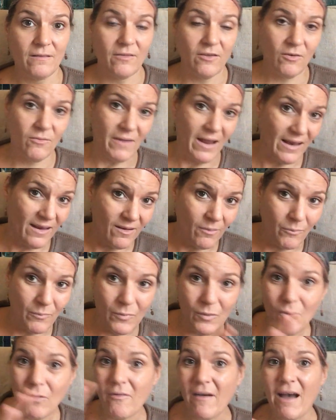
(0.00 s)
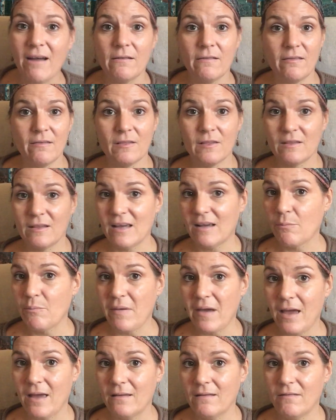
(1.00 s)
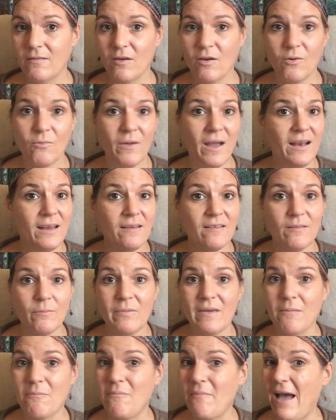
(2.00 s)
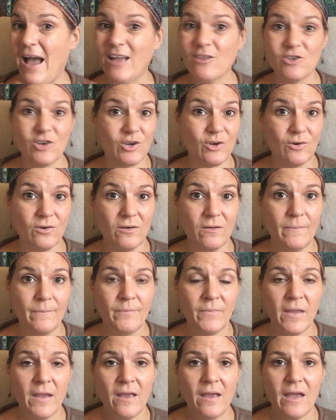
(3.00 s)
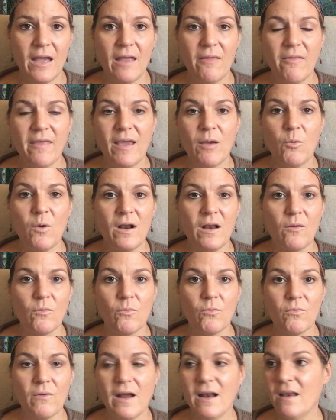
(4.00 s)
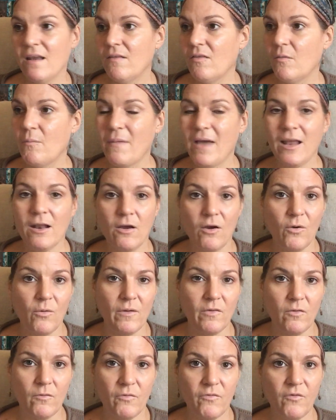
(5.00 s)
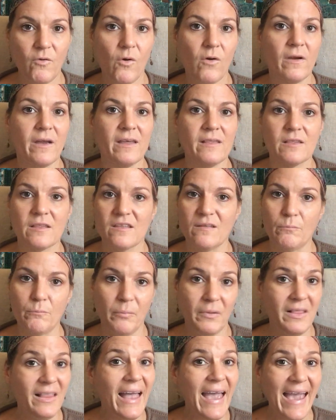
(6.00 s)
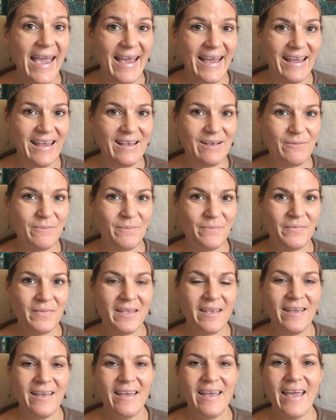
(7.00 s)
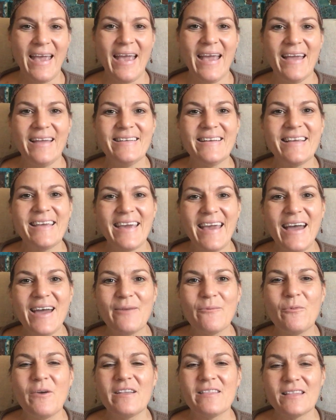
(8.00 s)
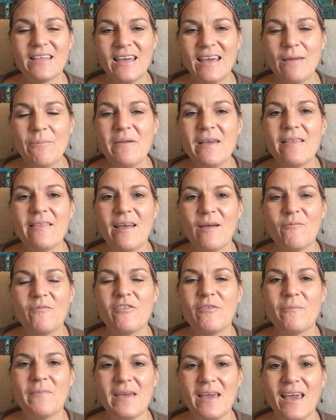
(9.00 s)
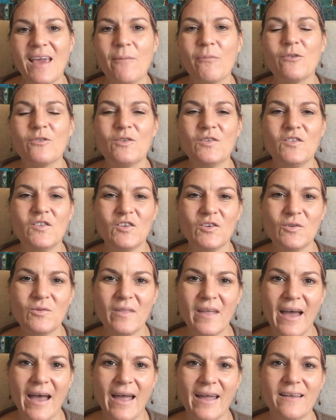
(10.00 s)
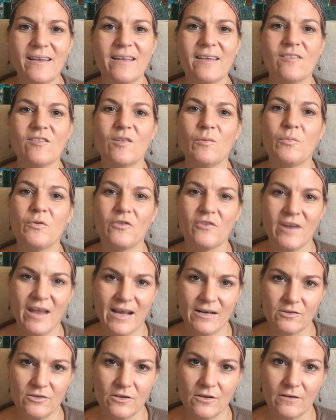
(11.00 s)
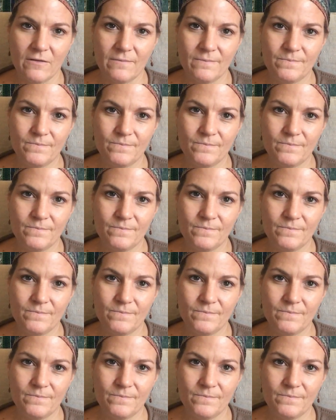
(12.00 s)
They're ready to move out of the sick bed. They're ready to be magical. And they want to run in the meadow and the forest and play. And again, what's keeping them from being able to do that is the protector.